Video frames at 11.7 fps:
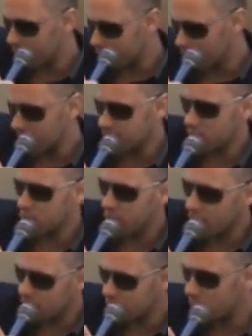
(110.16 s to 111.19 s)
kept switching the
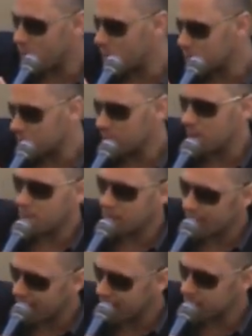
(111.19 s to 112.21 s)
channel to see what was going to
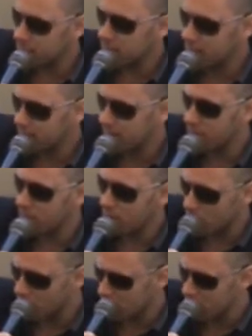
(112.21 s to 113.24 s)
happen next. And I think
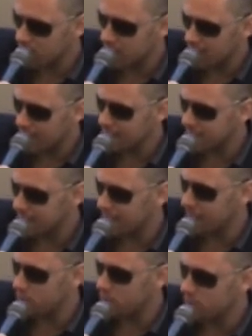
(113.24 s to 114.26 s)
if you're constantly in that
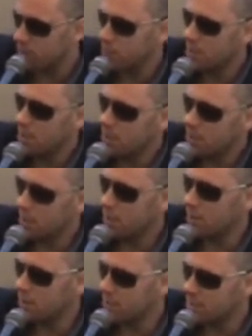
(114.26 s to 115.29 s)
state of, you
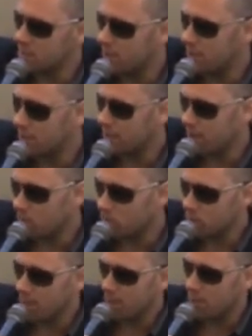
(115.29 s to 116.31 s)
know, excitement about
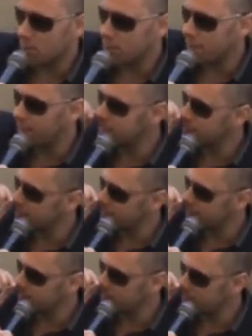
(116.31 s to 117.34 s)
what's coming on next,
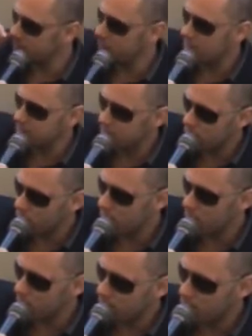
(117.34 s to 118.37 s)
and that's how you
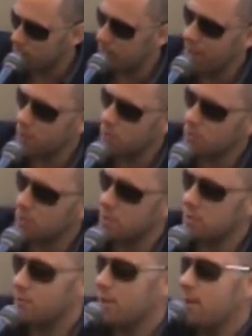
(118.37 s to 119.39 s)
can build a fan
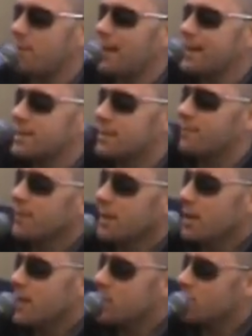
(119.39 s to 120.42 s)
audience, a fan base. And
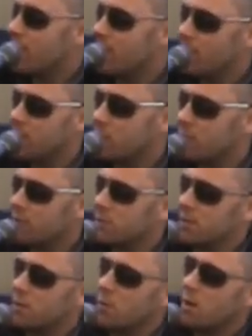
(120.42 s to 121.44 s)
that's what Eric Bischoff
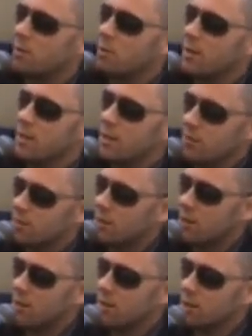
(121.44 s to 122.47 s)
did so well when he
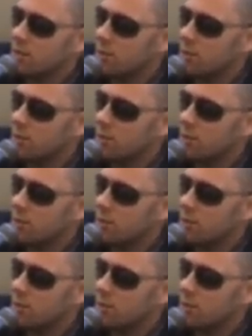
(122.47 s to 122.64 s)
started things